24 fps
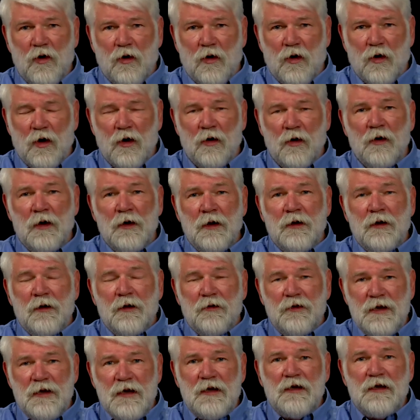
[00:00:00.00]
are
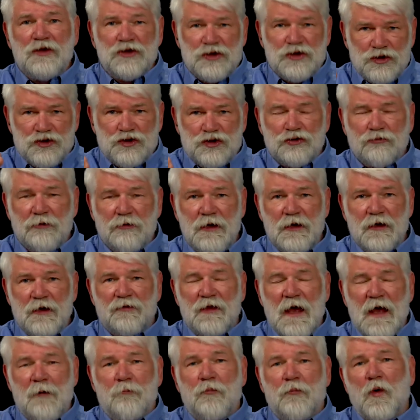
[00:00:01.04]
needing to treat at that